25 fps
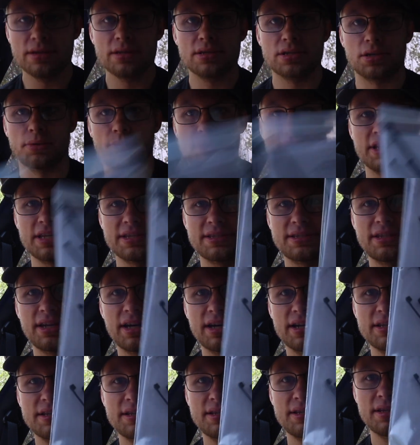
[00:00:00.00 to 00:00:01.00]
So what this
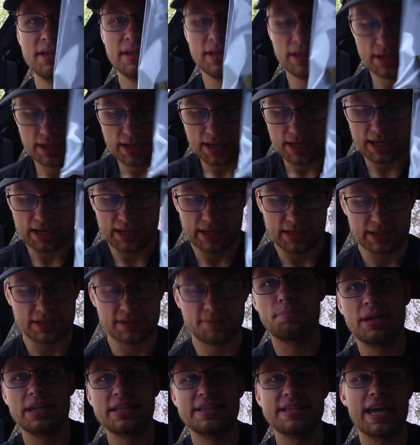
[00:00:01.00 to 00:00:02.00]
does
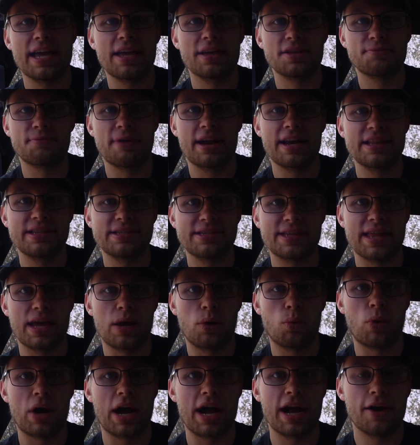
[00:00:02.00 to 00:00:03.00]
is pigtails right into
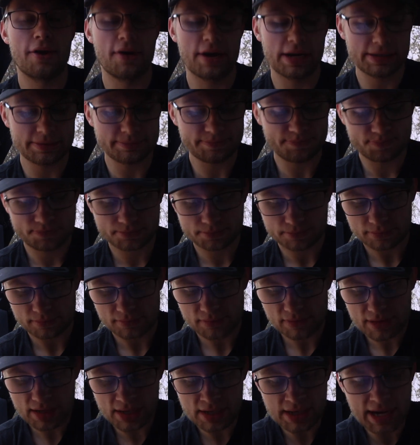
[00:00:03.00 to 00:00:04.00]
that wiring,
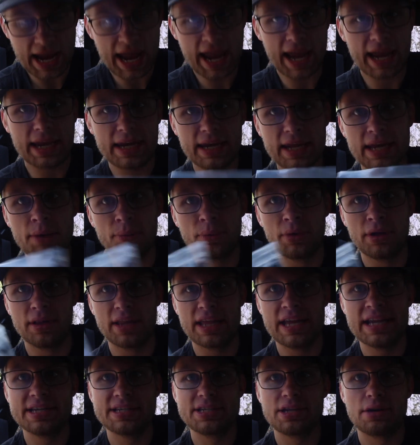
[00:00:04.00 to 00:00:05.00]
and it
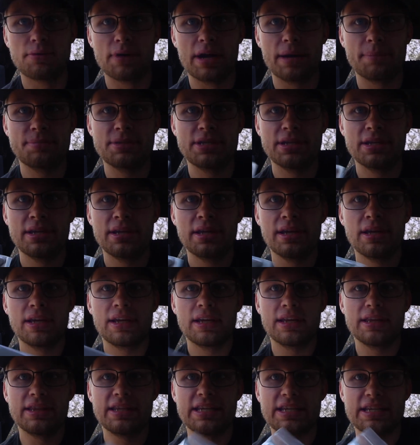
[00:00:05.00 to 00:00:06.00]
will interrupt
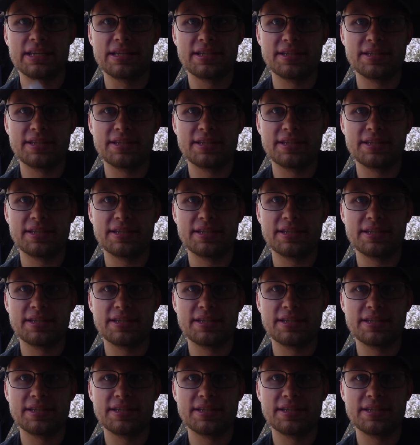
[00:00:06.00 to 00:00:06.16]
the